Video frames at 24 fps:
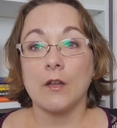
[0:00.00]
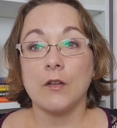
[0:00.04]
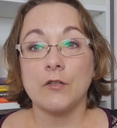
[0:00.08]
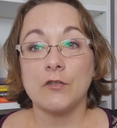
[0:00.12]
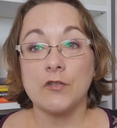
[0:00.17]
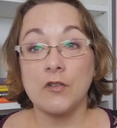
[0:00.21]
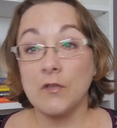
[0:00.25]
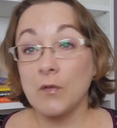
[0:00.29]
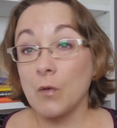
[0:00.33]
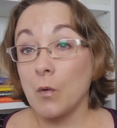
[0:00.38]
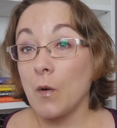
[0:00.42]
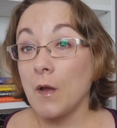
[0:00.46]

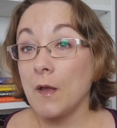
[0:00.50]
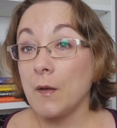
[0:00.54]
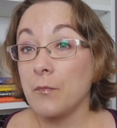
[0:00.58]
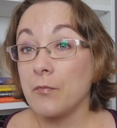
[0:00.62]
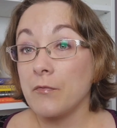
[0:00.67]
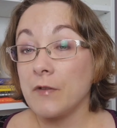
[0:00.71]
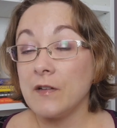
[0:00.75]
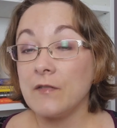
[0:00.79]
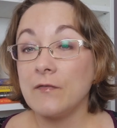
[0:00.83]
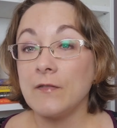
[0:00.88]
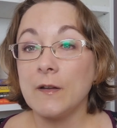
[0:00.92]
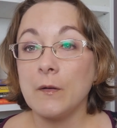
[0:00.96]
Just quite
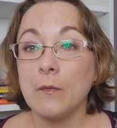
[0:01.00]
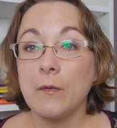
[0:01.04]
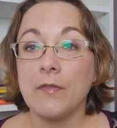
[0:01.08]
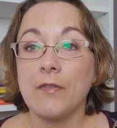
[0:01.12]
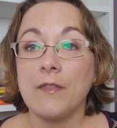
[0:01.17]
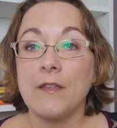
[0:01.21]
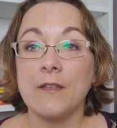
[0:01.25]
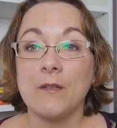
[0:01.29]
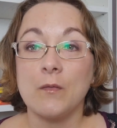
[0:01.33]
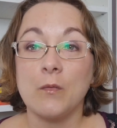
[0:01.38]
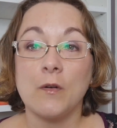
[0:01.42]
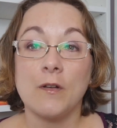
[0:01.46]
briefly with
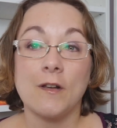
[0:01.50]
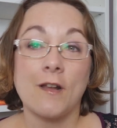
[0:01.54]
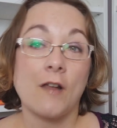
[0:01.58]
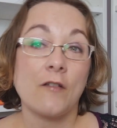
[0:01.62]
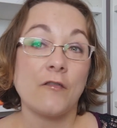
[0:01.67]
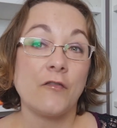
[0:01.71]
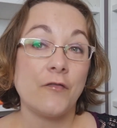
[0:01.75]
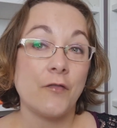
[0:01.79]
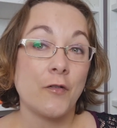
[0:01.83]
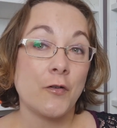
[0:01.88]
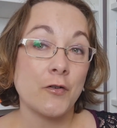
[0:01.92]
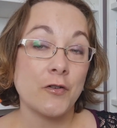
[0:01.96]
this one,
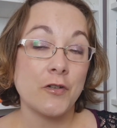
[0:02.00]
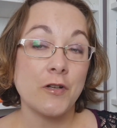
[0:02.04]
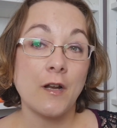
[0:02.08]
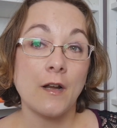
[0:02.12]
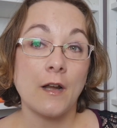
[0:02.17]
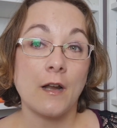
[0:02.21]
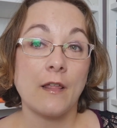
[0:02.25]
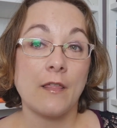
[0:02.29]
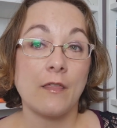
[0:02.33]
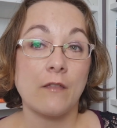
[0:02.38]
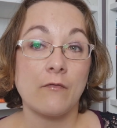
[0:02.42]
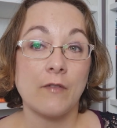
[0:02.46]

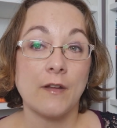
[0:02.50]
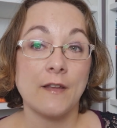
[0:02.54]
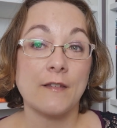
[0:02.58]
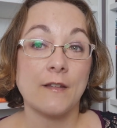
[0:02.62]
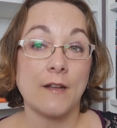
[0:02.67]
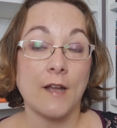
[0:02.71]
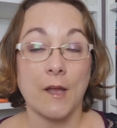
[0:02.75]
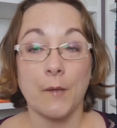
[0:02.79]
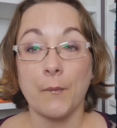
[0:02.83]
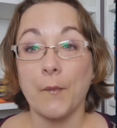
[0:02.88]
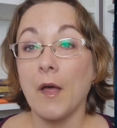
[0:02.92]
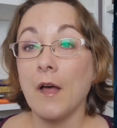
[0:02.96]
unfortunately the reason
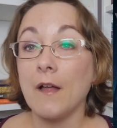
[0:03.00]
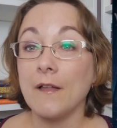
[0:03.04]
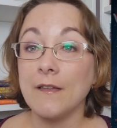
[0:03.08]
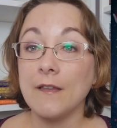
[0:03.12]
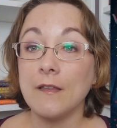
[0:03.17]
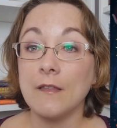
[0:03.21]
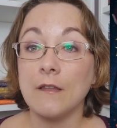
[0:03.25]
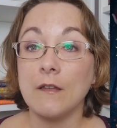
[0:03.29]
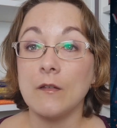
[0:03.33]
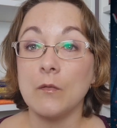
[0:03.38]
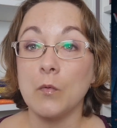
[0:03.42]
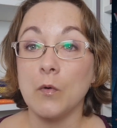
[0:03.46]
I'm
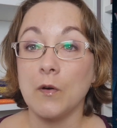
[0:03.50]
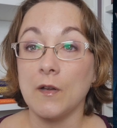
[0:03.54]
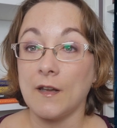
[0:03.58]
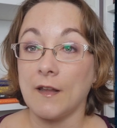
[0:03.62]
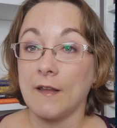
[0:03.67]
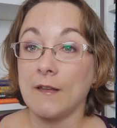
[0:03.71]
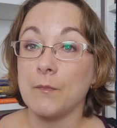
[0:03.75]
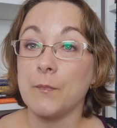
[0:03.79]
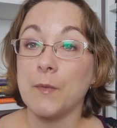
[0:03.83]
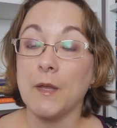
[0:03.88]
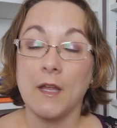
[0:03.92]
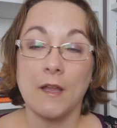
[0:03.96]
cutting this one
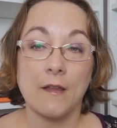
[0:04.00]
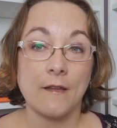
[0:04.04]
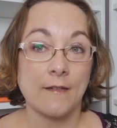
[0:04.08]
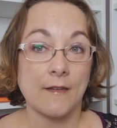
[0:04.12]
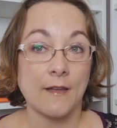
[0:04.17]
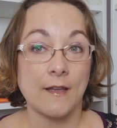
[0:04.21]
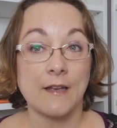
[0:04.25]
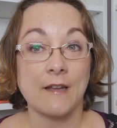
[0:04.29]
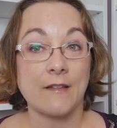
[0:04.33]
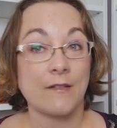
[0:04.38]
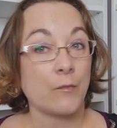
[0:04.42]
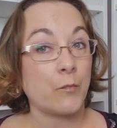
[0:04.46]
is because
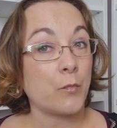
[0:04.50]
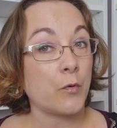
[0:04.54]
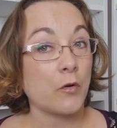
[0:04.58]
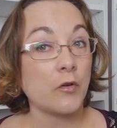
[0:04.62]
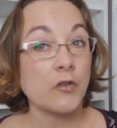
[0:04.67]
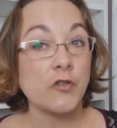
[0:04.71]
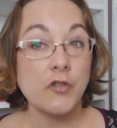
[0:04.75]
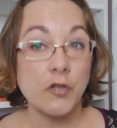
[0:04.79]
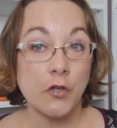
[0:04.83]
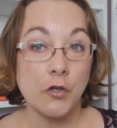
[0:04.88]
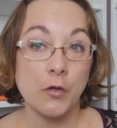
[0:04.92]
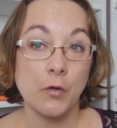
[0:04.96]
it is book
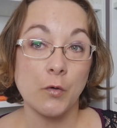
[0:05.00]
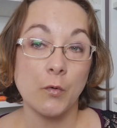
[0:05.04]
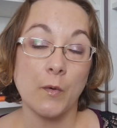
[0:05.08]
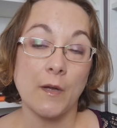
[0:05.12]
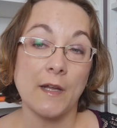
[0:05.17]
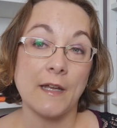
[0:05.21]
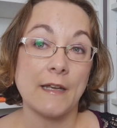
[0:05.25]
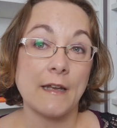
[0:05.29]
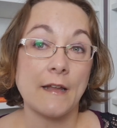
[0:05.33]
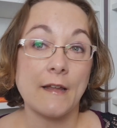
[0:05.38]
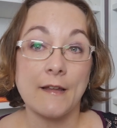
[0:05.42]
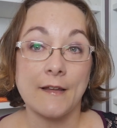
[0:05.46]
2
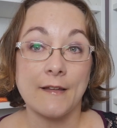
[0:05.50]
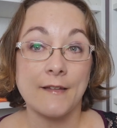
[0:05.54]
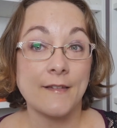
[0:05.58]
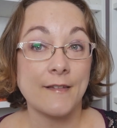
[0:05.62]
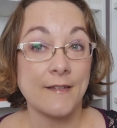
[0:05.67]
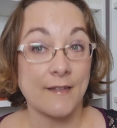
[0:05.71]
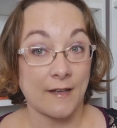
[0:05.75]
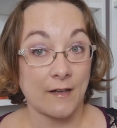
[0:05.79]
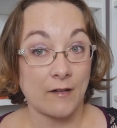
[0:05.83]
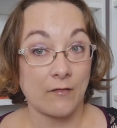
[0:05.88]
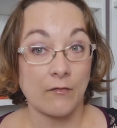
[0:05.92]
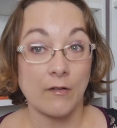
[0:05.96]
in a
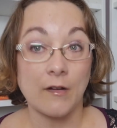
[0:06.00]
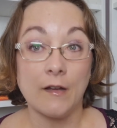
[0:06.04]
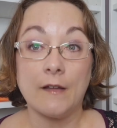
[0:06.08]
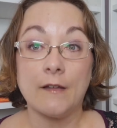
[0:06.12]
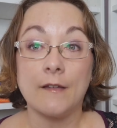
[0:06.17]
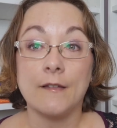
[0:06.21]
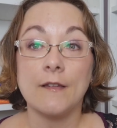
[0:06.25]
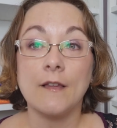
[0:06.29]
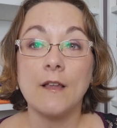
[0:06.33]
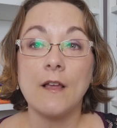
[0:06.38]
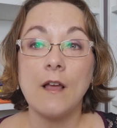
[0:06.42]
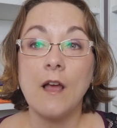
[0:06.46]

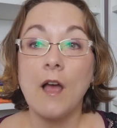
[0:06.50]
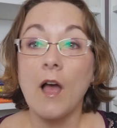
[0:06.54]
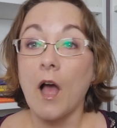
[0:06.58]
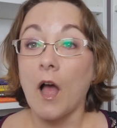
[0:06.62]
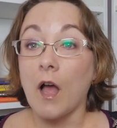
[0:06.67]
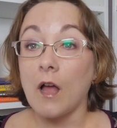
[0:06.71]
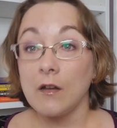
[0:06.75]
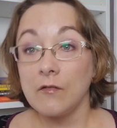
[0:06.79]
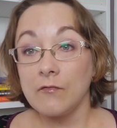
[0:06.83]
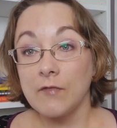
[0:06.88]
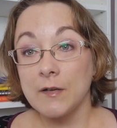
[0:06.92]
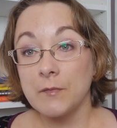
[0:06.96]
series.
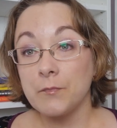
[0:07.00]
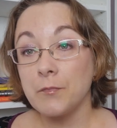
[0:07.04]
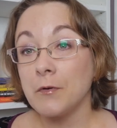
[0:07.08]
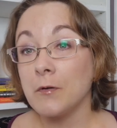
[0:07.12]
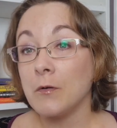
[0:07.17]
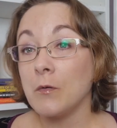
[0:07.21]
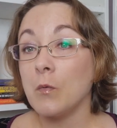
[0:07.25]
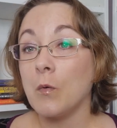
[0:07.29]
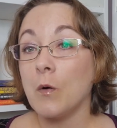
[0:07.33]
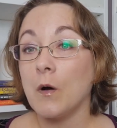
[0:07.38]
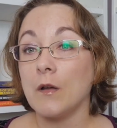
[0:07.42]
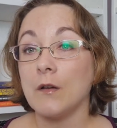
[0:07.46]
I read
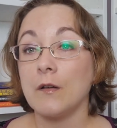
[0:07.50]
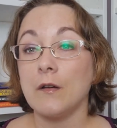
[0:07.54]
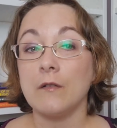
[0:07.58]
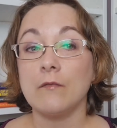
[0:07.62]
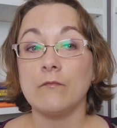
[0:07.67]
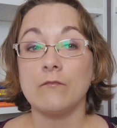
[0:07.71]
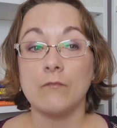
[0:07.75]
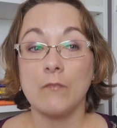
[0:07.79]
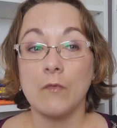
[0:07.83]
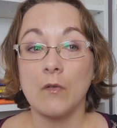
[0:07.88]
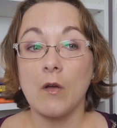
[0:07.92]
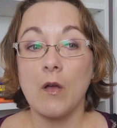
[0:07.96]
book 1
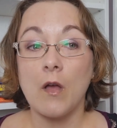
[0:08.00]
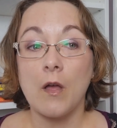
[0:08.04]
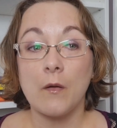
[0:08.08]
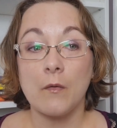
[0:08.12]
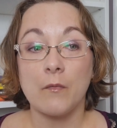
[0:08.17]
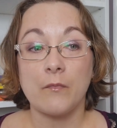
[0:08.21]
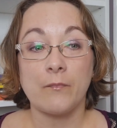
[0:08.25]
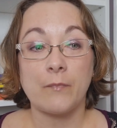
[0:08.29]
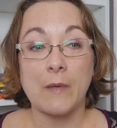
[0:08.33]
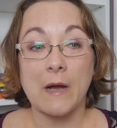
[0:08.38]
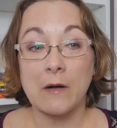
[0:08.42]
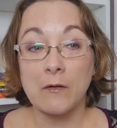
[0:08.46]

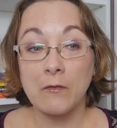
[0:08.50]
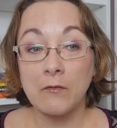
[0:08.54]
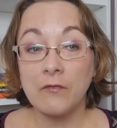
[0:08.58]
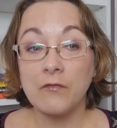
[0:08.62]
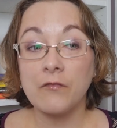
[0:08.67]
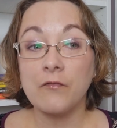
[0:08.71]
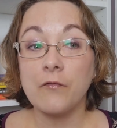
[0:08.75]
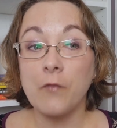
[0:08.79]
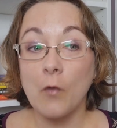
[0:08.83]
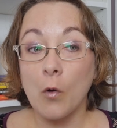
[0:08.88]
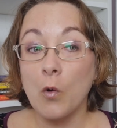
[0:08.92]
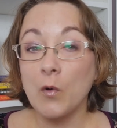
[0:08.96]
about
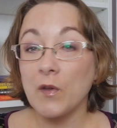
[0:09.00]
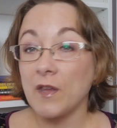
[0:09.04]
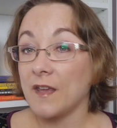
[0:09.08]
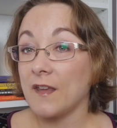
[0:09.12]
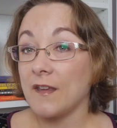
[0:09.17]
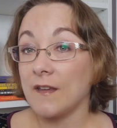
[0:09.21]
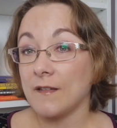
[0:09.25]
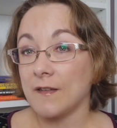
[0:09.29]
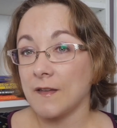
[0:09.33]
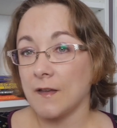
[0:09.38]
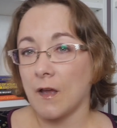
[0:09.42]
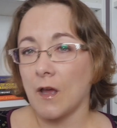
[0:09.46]
4
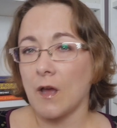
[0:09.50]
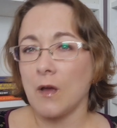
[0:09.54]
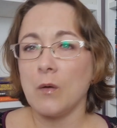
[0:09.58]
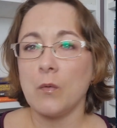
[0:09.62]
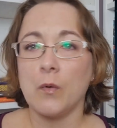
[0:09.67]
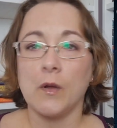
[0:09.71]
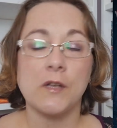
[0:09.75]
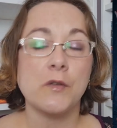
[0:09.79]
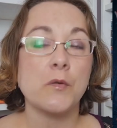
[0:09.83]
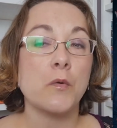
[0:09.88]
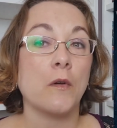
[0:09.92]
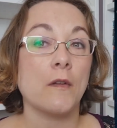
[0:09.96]
years ago,
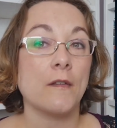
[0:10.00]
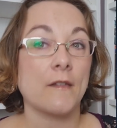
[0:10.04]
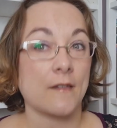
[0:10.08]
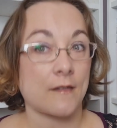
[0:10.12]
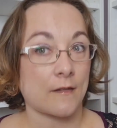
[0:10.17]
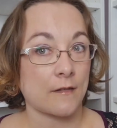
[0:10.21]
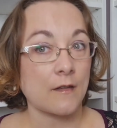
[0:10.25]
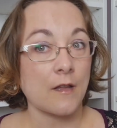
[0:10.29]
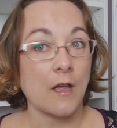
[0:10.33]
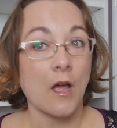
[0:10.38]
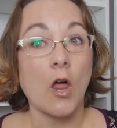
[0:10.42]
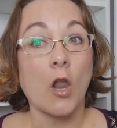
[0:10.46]
which
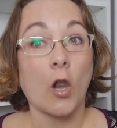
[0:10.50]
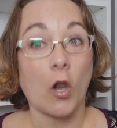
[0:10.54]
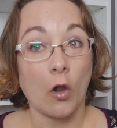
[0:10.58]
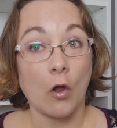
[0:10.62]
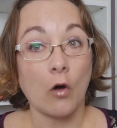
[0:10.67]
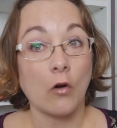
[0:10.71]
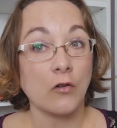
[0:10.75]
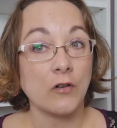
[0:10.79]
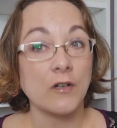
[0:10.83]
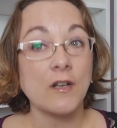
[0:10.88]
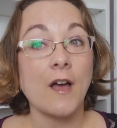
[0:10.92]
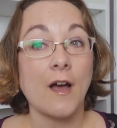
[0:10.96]
was a
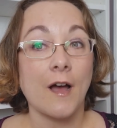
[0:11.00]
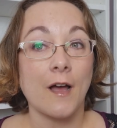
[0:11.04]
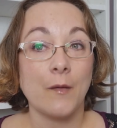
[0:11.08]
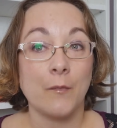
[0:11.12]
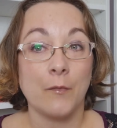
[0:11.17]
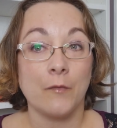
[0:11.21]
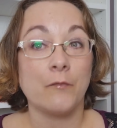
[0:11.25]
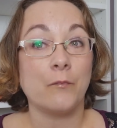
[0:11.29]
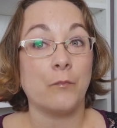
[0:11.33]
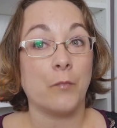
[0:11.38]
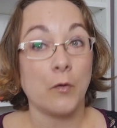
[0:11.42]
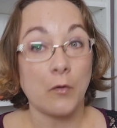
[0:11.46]
long time
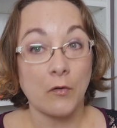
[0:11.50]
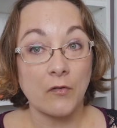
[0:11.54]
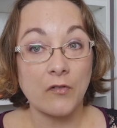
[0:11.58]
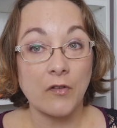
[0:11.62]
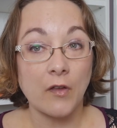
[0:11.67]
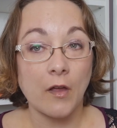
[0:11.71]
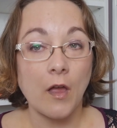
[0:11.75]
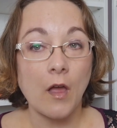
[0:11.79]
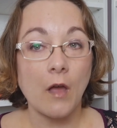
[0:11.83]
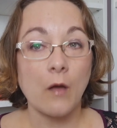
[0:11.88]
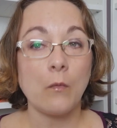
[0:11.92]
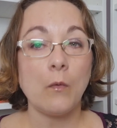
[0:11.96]
of books
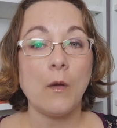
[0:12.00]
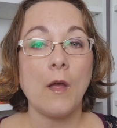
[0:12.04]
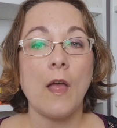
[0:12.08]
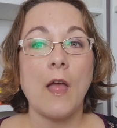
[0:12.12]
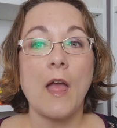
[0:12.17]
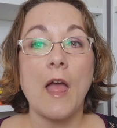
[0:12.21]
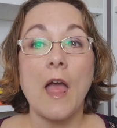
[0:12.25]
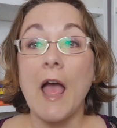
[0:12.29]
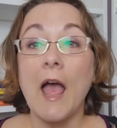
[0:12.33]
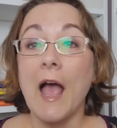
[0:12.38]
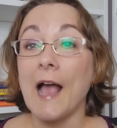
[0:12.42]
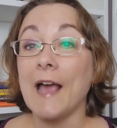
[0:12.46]
ago,
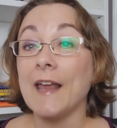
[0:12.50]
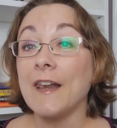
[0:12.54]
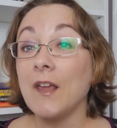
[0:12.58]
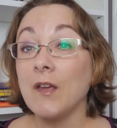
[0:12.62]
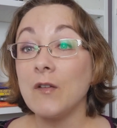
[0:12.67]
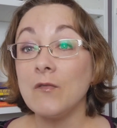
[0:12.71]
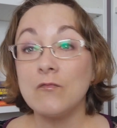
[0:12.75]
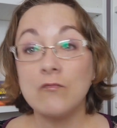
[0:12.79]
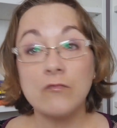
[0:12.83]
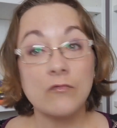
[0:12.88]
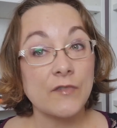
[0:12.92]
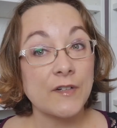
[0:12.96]
and I
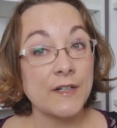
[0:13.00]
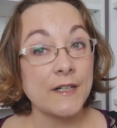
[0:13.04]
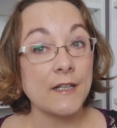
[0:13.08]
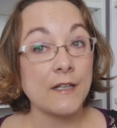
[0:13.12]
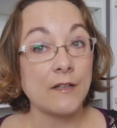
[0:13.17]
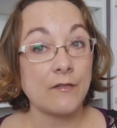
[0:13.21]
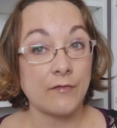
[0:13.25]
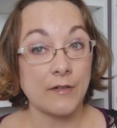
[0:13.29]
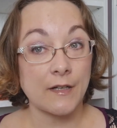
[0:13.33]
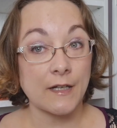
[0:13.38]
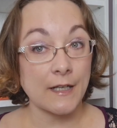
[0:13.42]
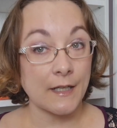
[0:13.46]

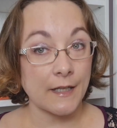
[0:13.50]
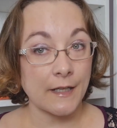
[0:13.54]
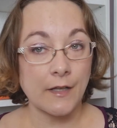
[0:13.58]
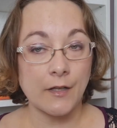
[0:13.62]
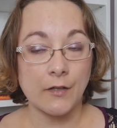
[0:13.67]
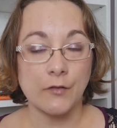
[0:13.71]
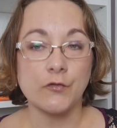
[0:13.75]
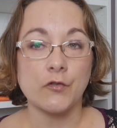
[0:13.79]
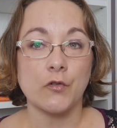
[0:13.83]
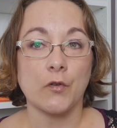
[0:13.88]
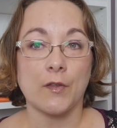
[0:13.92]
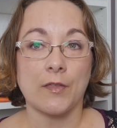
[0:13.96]
really
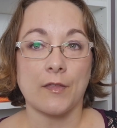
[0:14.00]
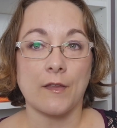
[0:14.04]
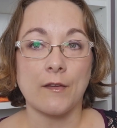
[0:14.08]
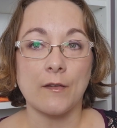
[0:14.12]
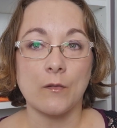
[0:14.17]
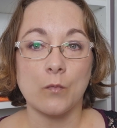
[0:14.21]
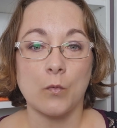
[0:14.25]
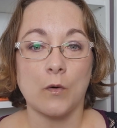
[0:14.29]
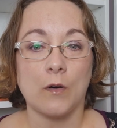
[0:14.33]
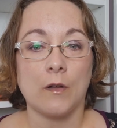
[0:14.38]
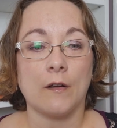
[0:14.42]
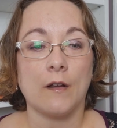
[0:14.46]
enjoyed
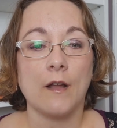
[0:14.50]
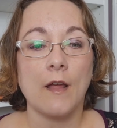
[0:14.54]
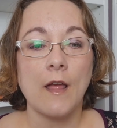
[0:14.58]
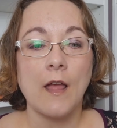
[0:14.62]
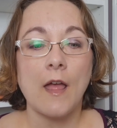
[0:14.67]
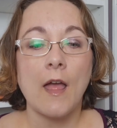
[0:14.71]
this one.